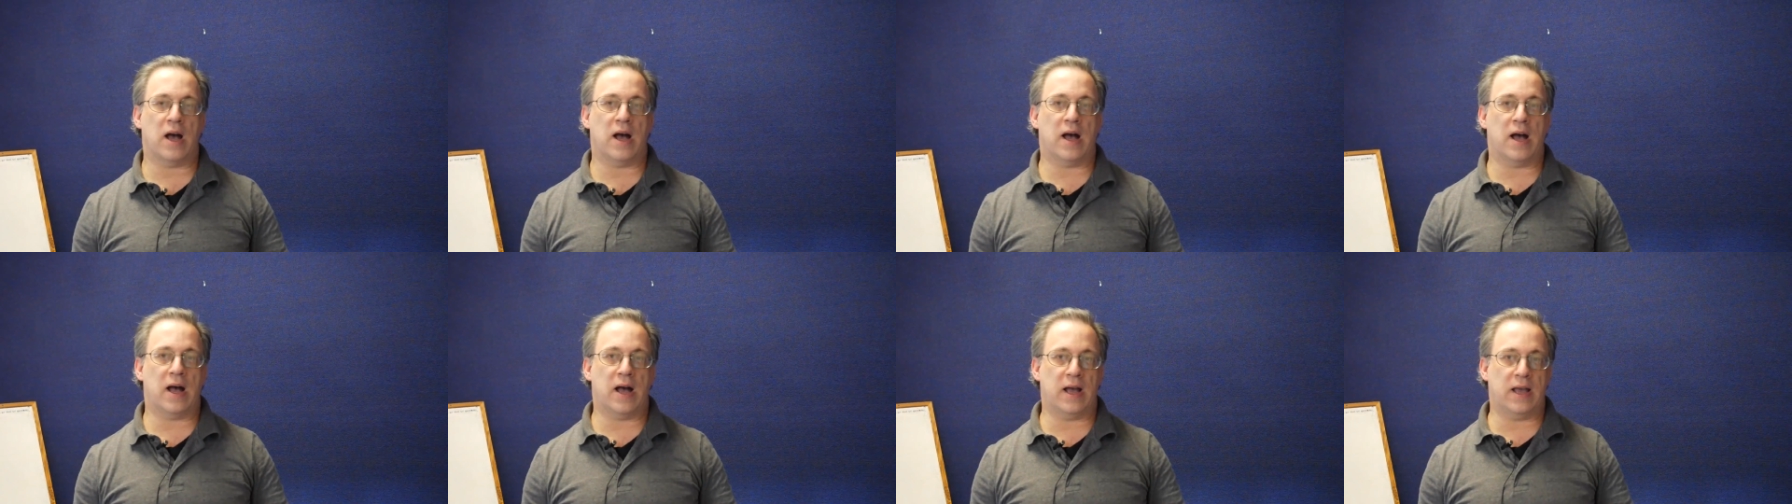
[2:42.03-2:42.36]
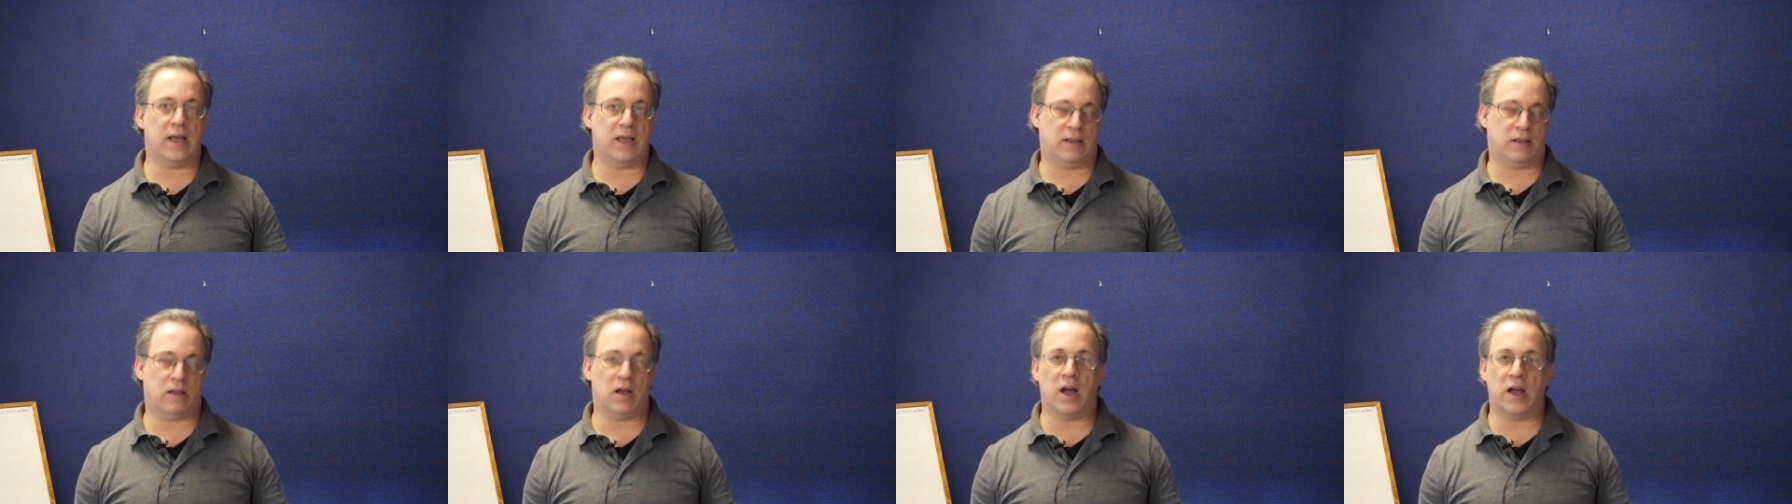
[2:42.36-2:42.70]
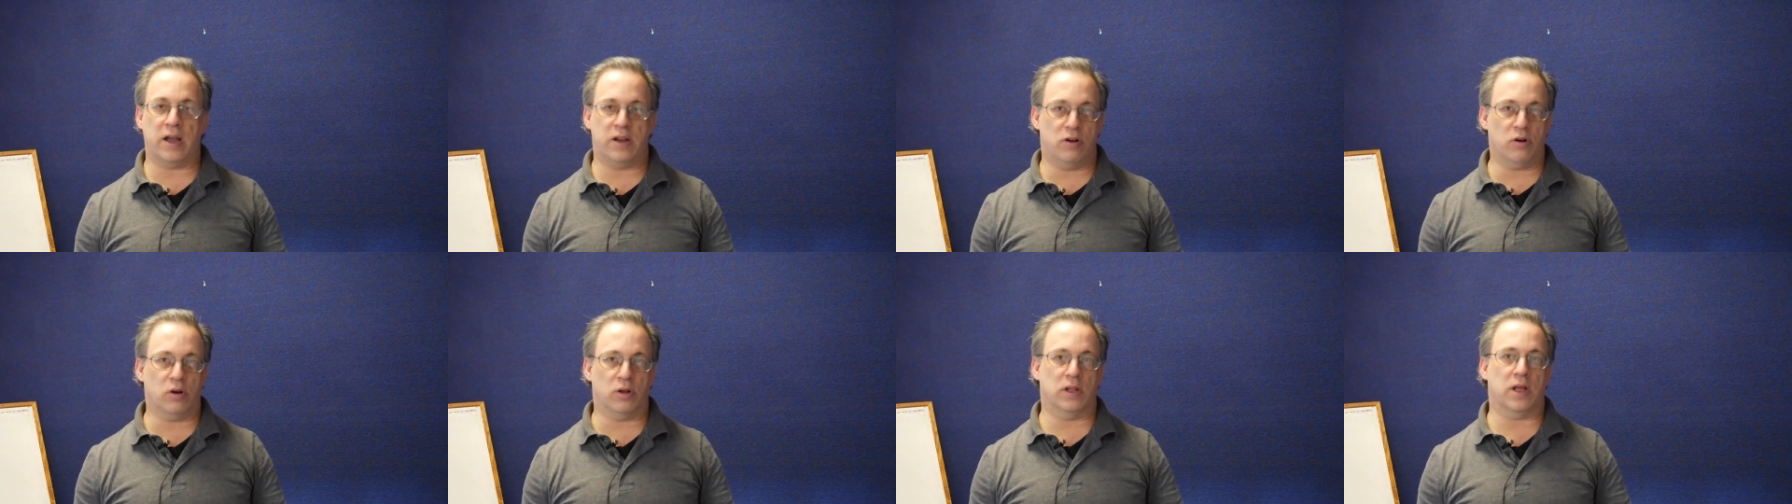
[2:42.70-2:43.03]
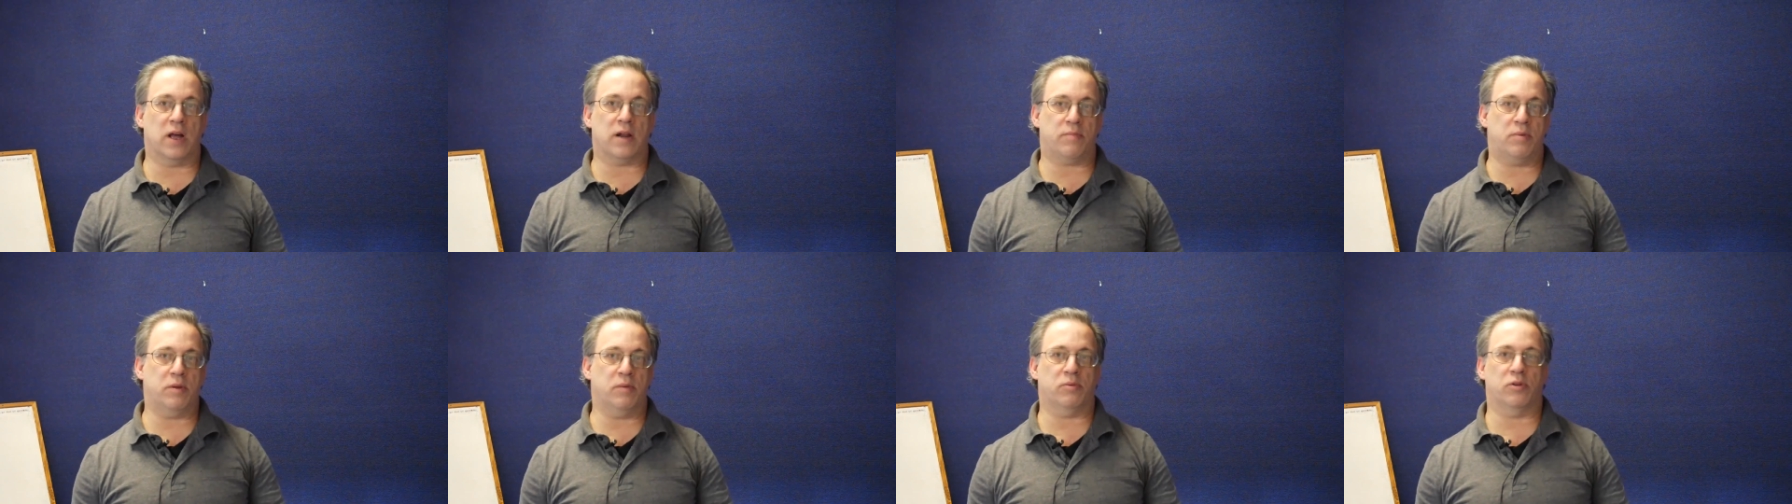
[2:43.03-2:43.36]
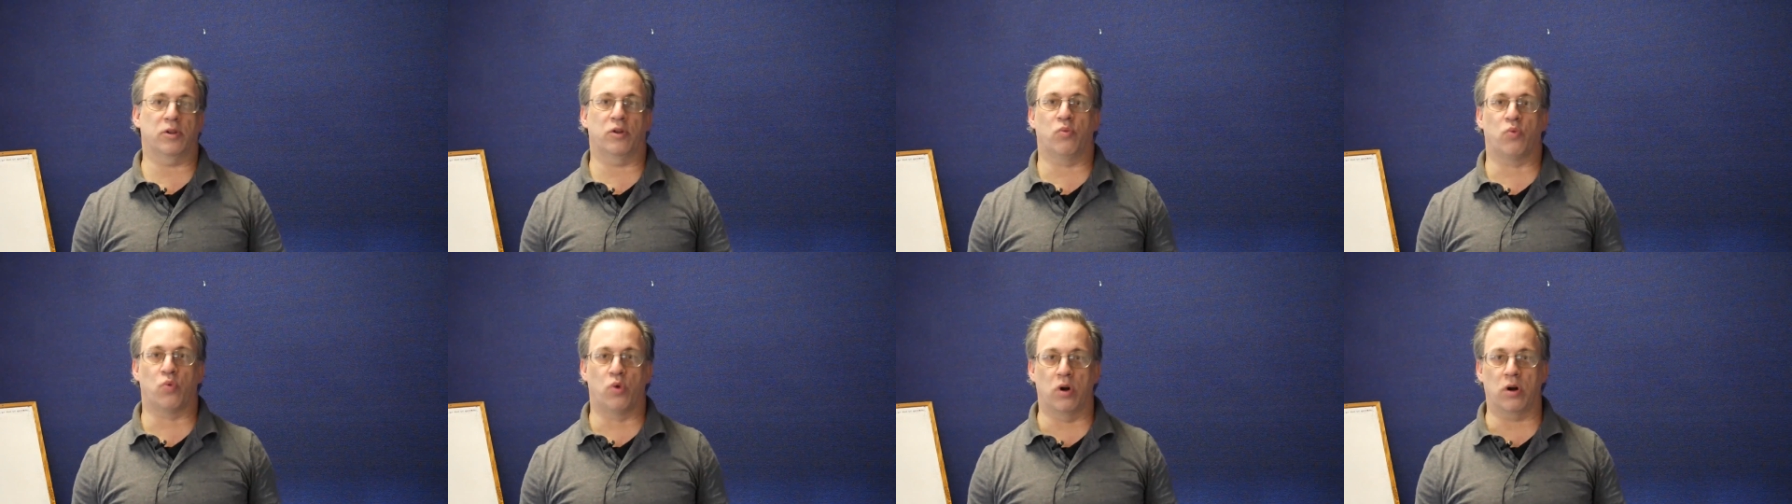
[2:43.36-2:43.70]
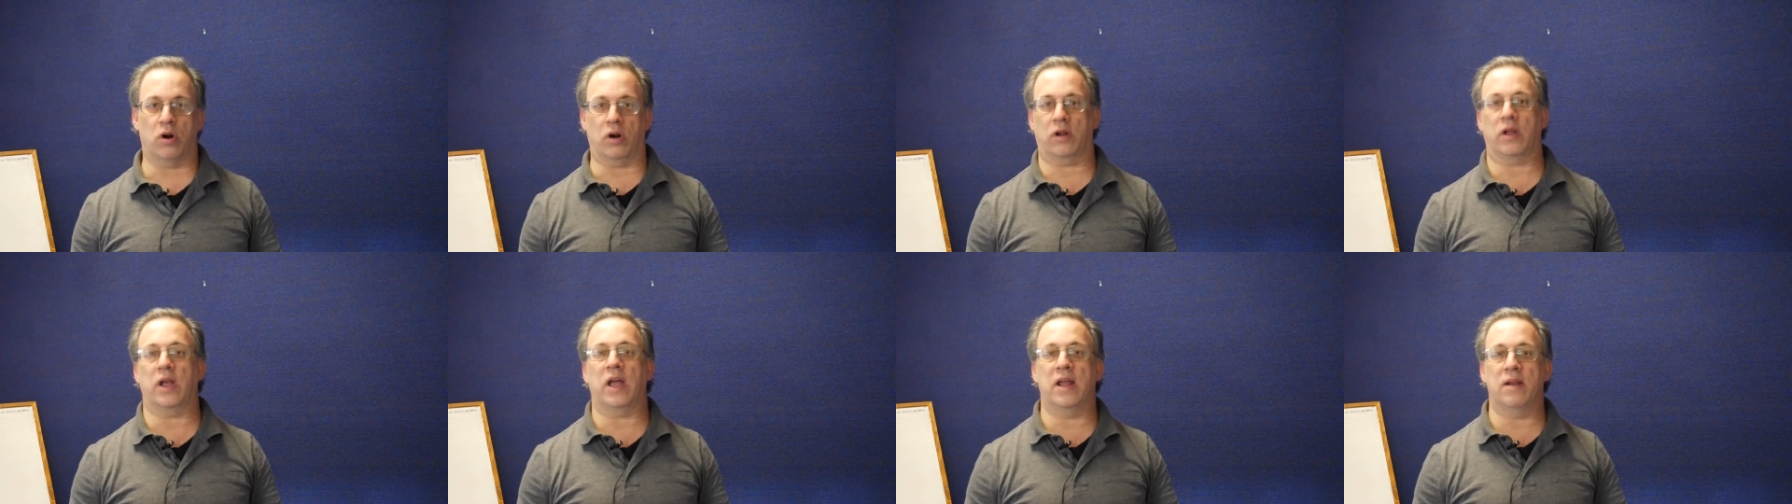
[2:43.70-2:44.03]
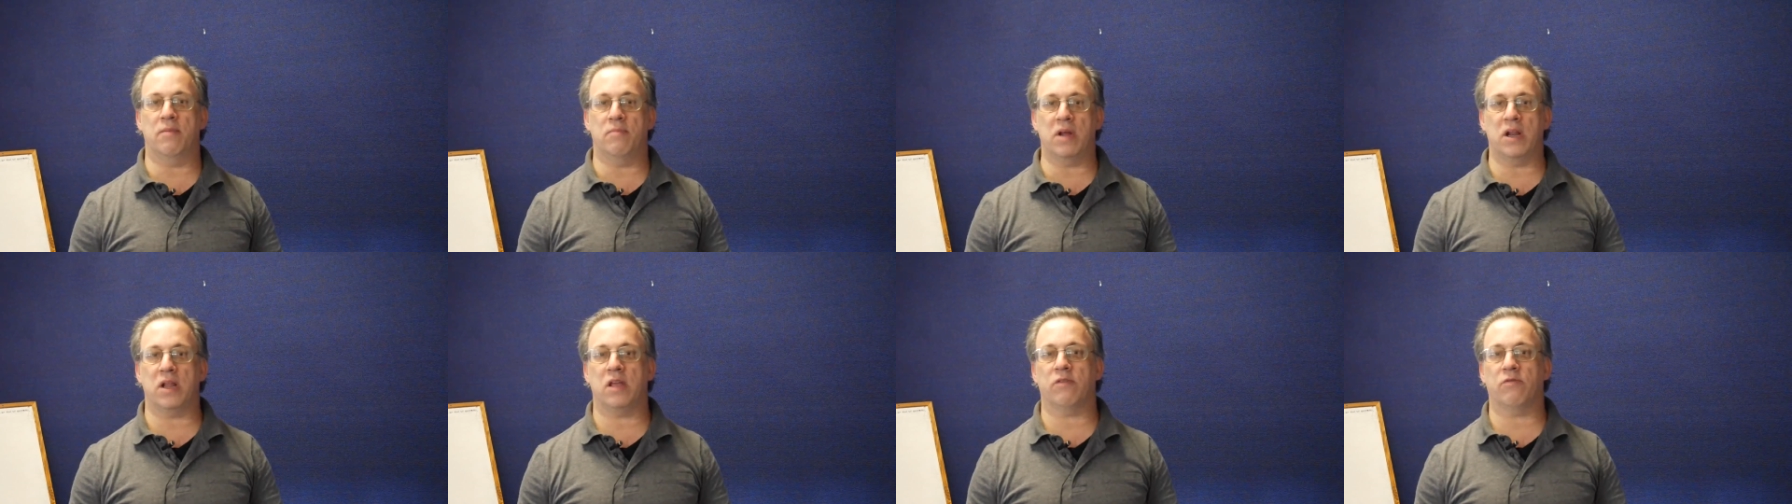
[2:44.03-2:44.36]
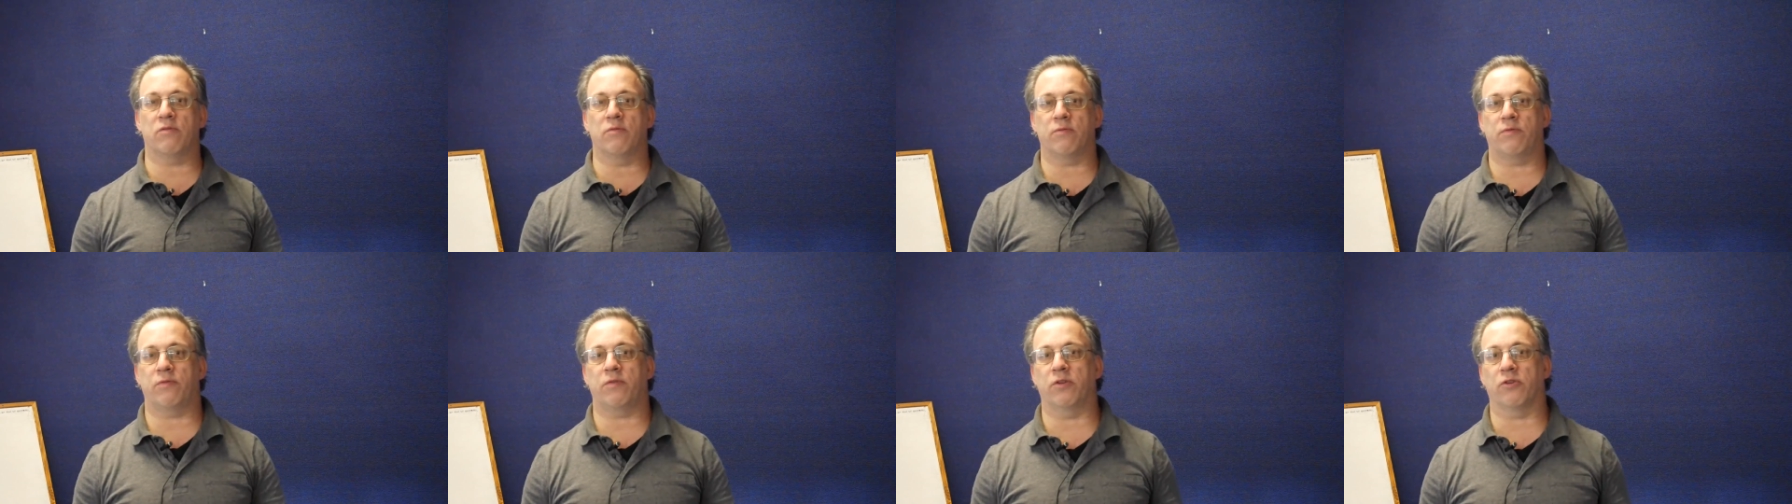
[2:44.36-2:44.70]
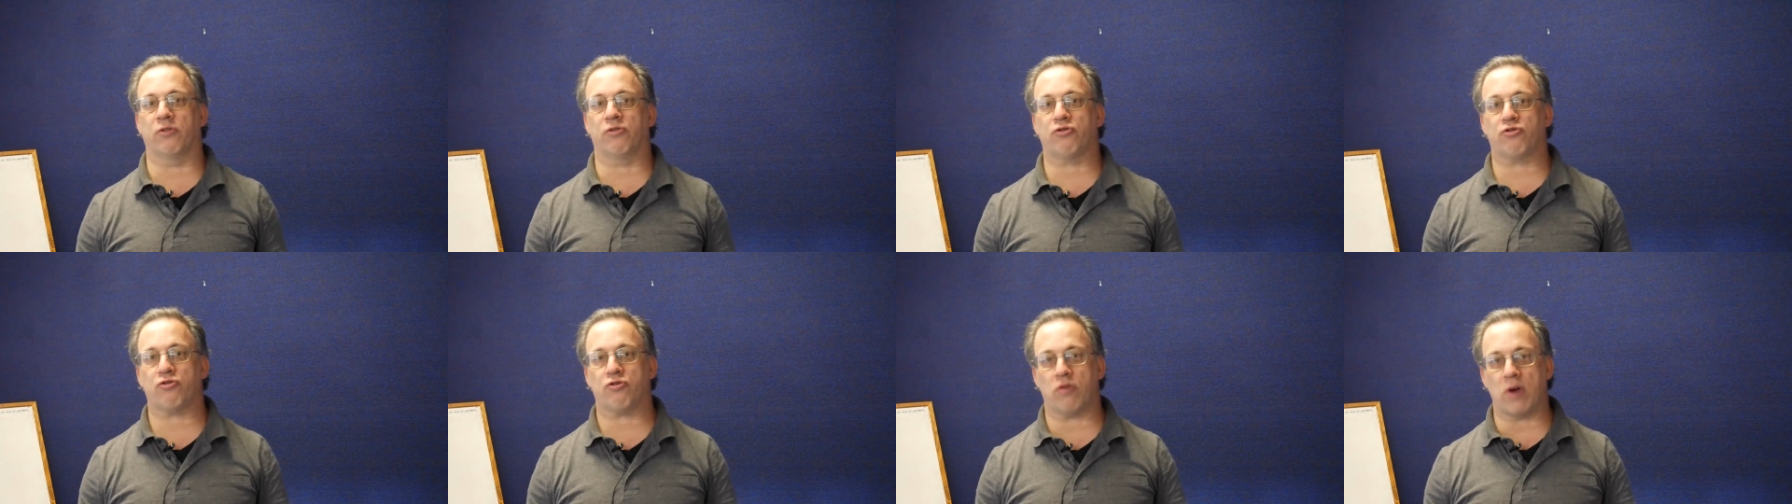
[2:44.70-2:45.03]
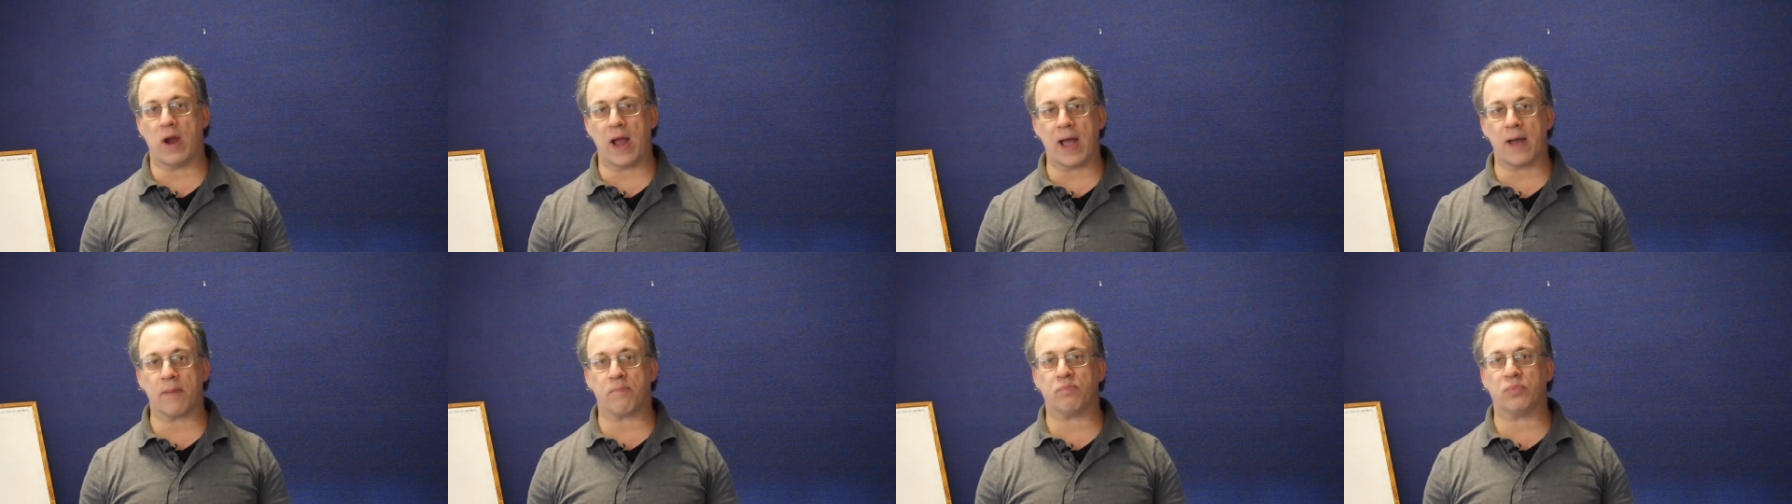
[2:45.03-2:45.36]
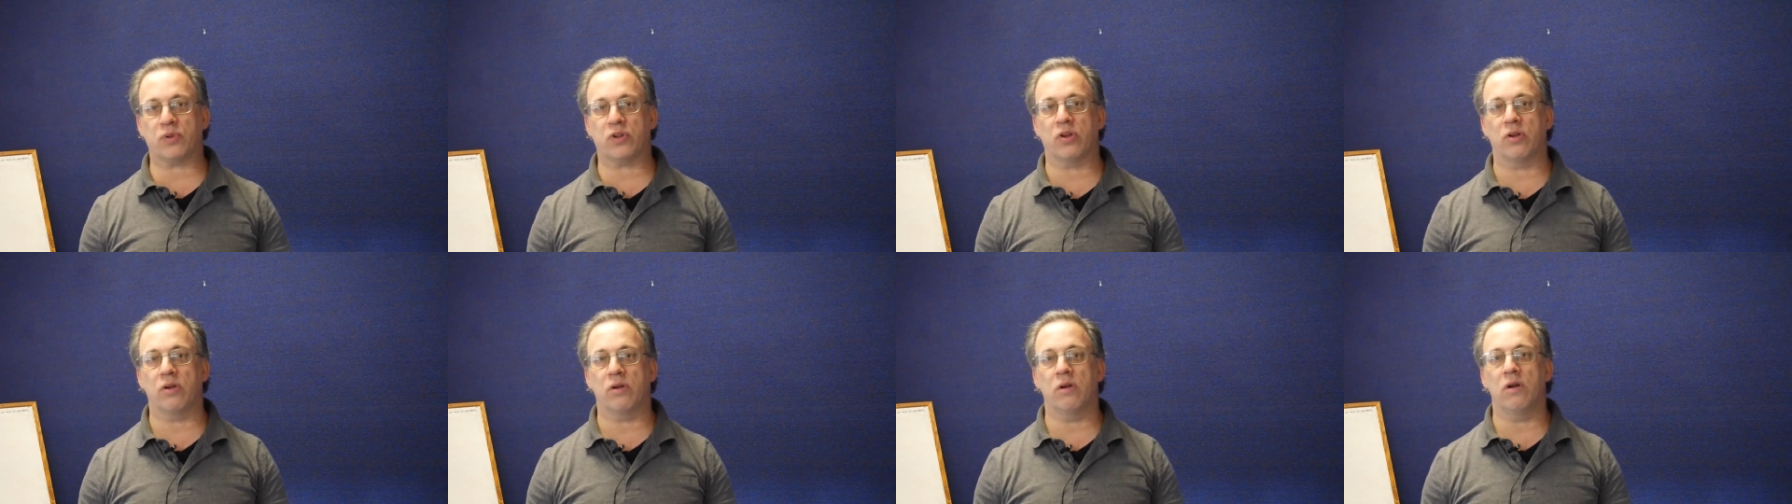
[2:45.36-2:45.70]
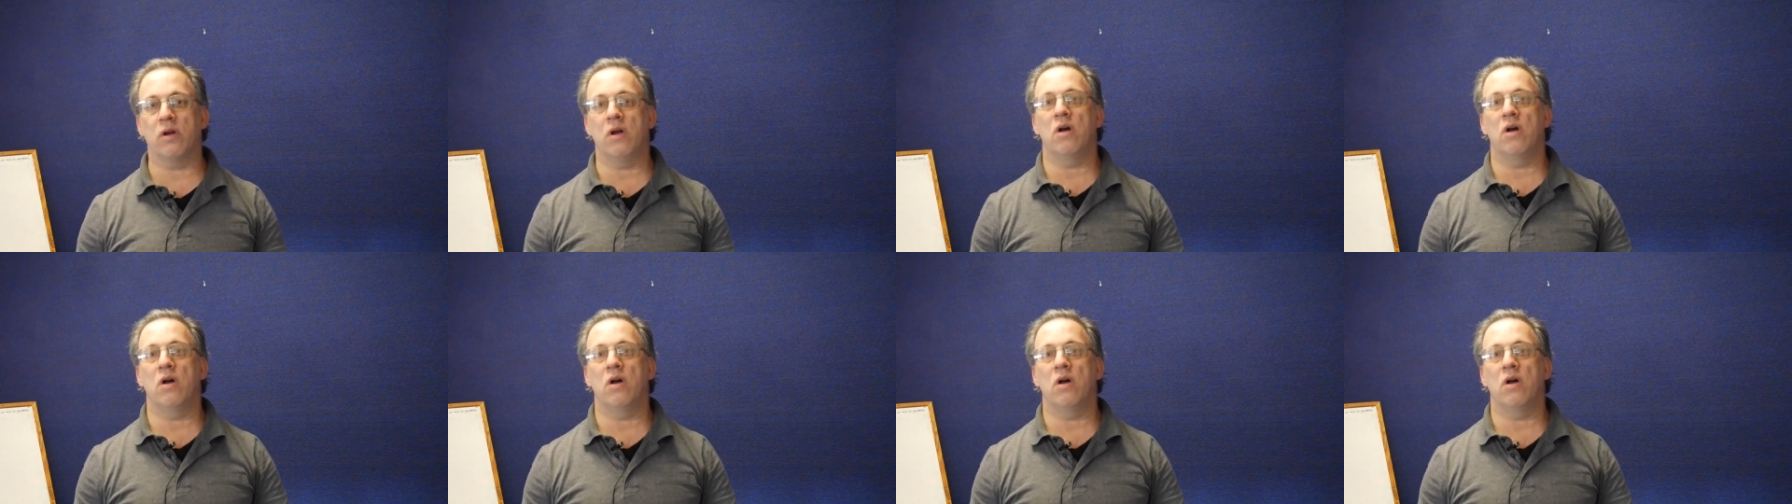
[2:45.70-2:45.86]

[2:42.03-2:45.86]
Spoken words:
I know a lot of people at work, and many of them feel trapped